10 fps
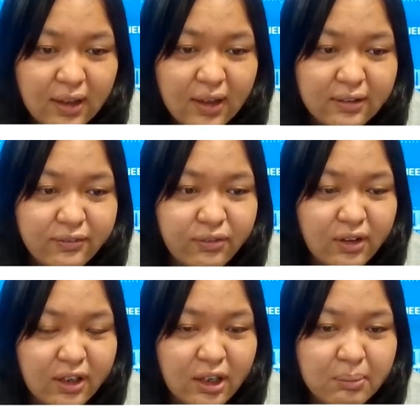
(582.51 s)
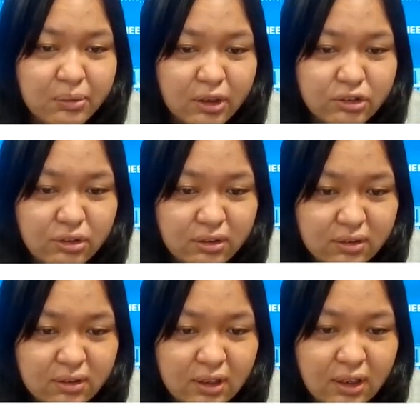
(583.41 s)
And for
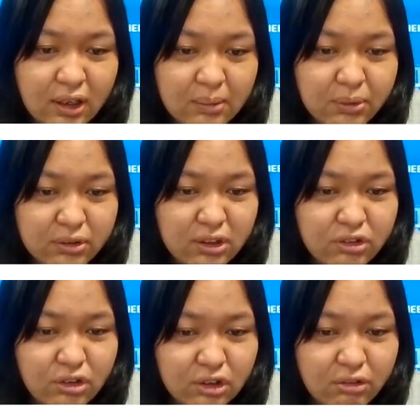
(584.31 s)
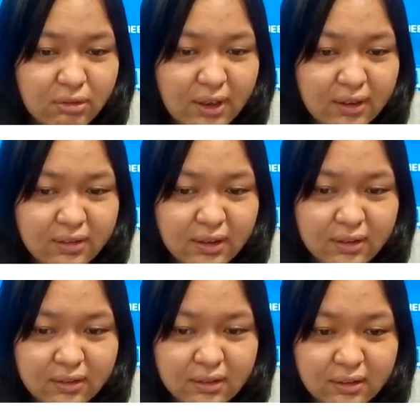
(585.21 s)
comparisons, a multi-channel wireless
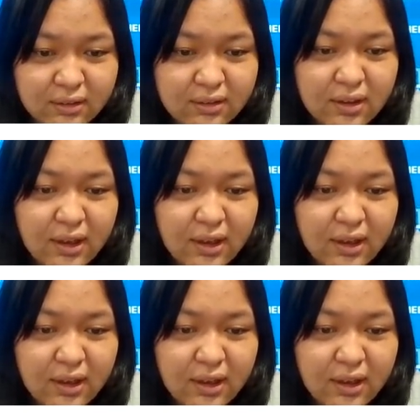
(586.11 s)
ANC